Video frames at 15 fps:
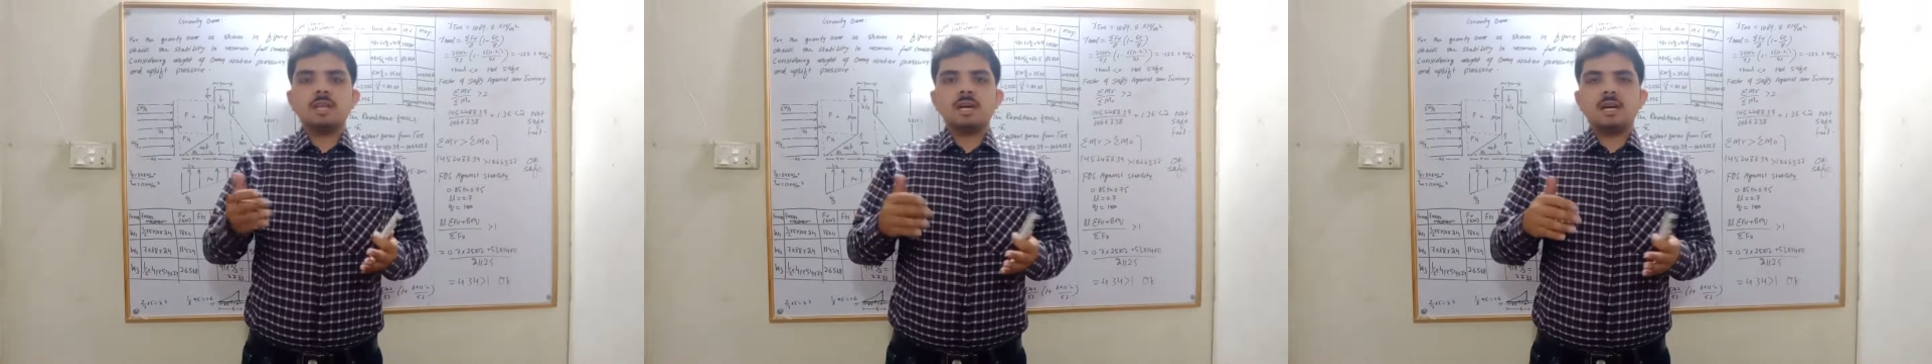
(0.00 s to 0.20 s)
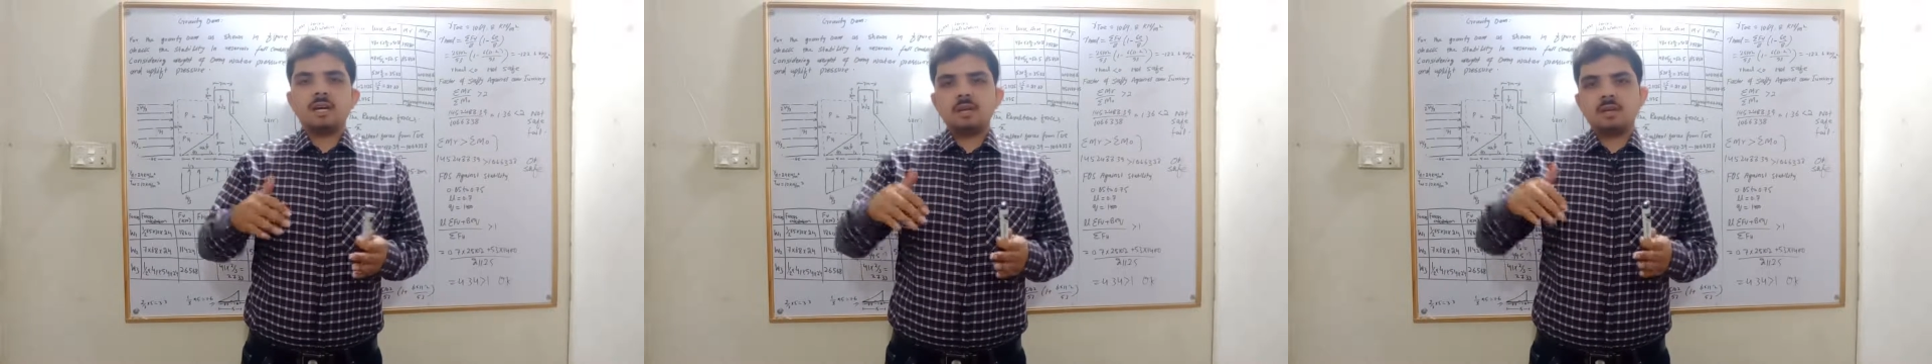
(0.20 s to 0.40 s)

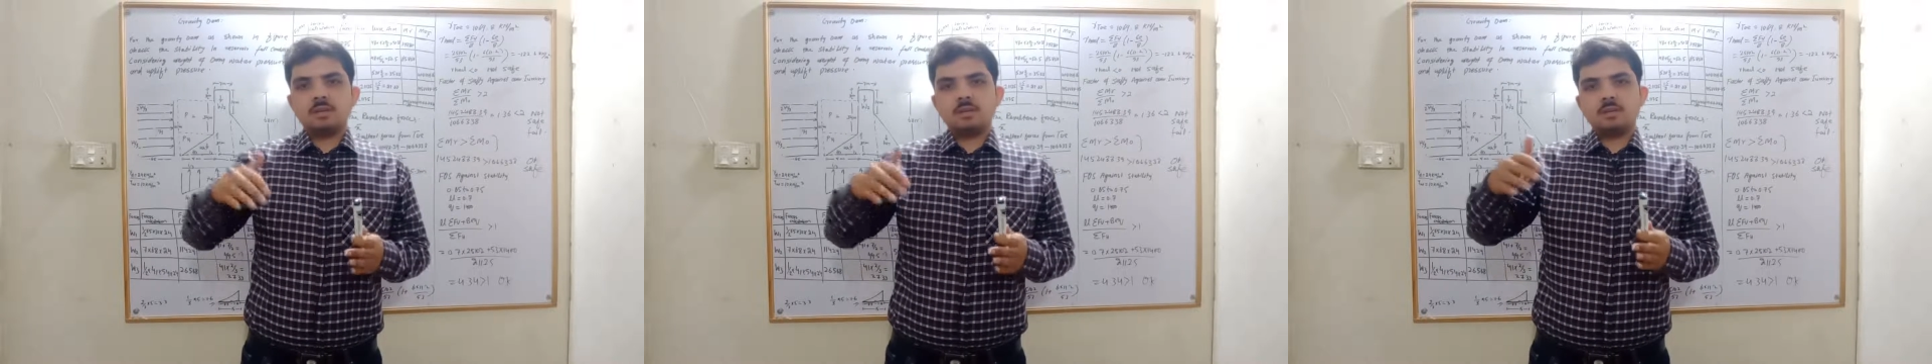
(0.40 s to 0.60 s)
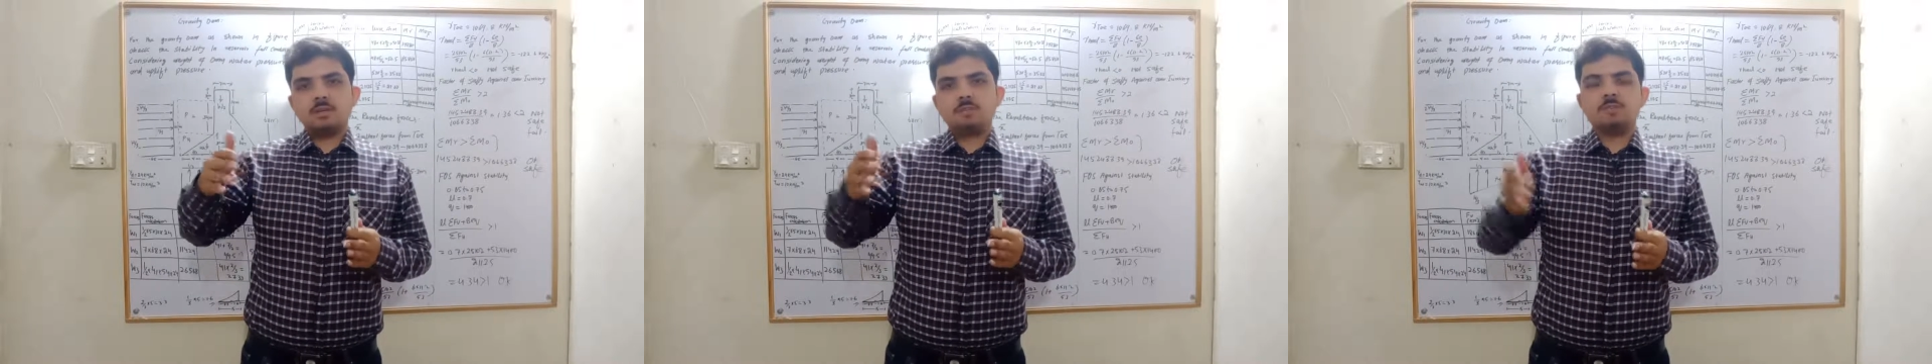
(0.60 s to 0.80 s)
the
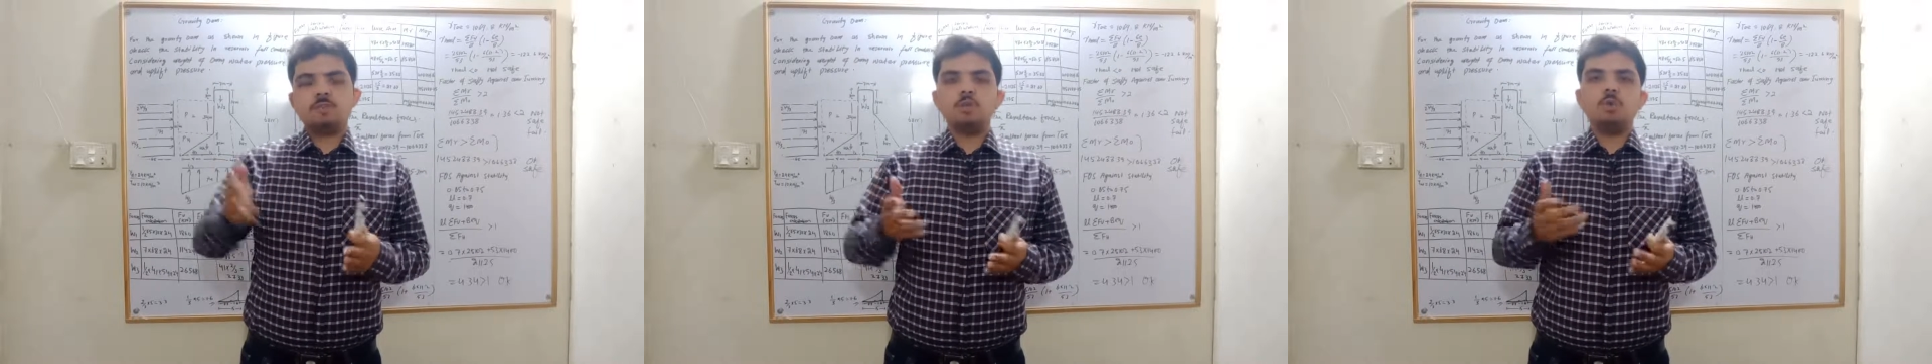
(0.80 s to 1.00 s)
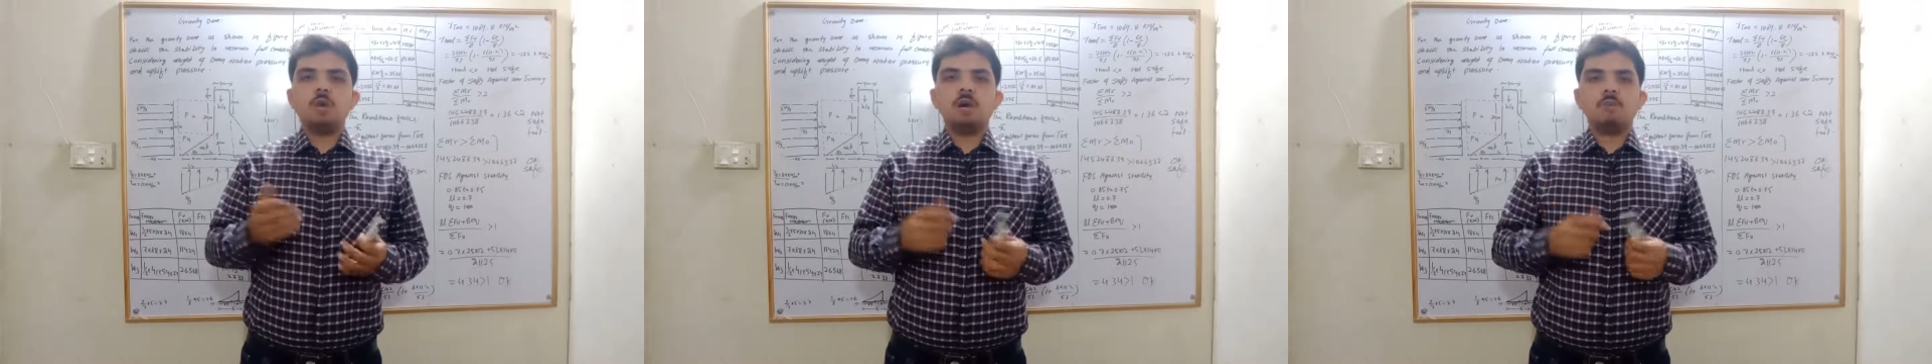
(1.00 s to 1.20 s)

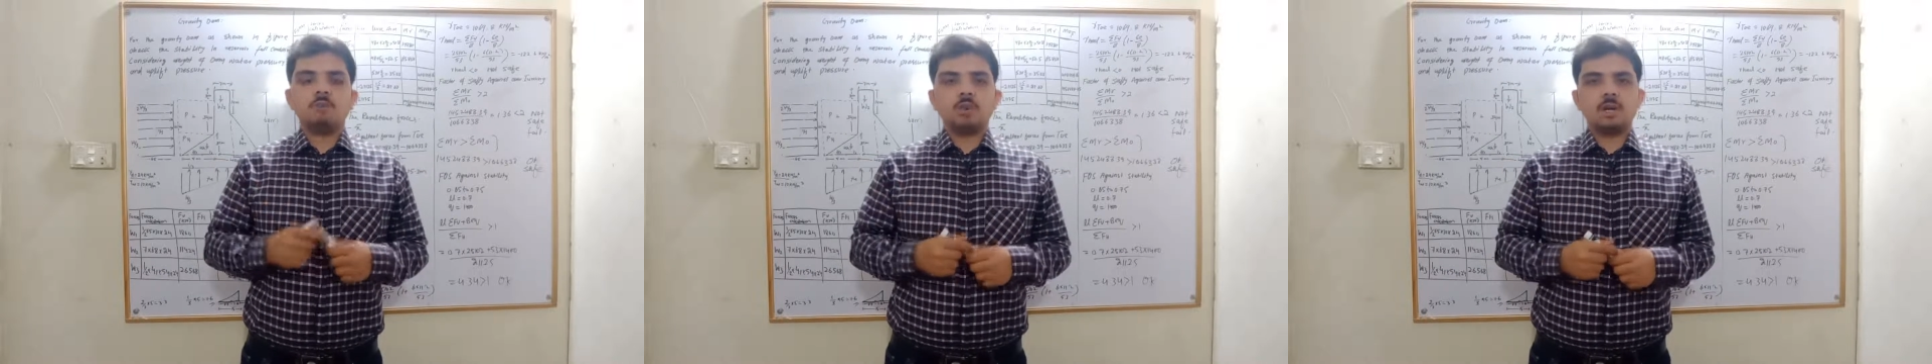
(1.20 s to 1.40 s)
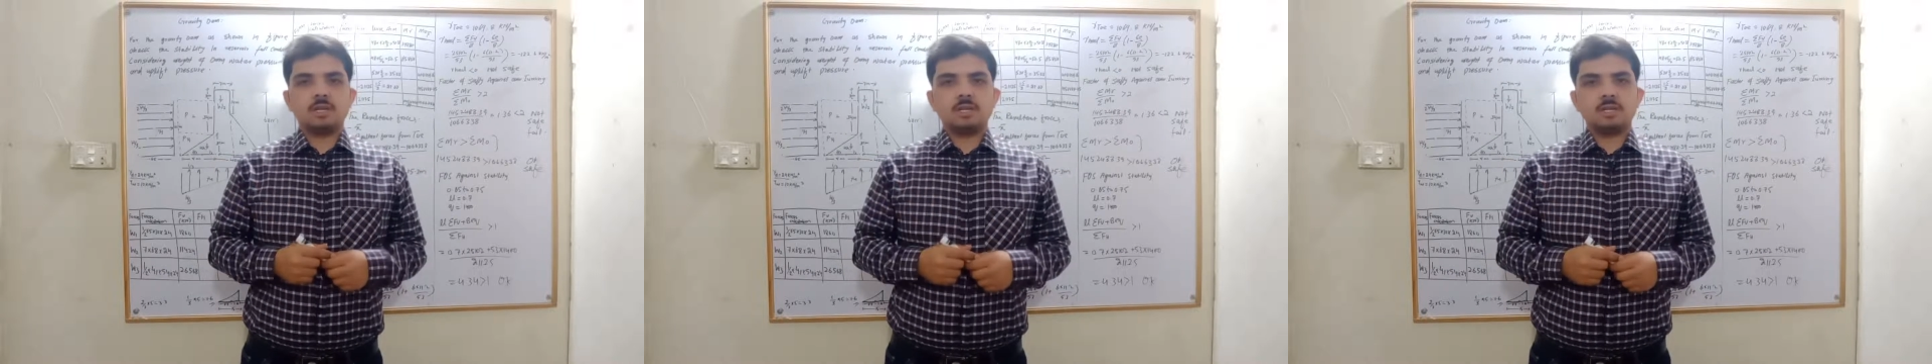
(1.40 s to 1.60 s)
flow of
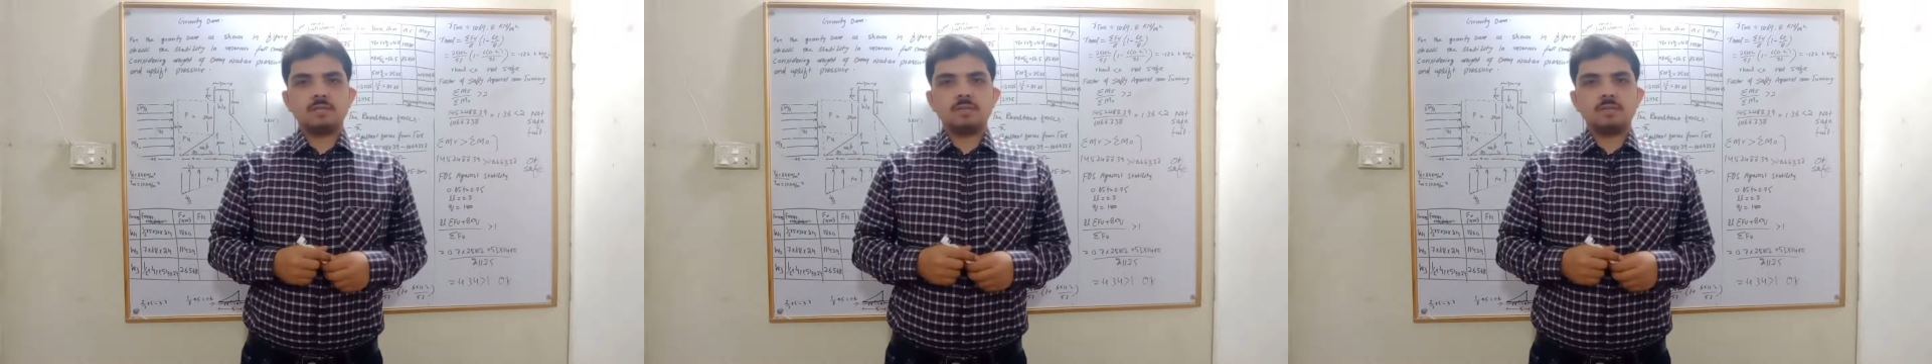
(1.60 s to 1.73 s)
water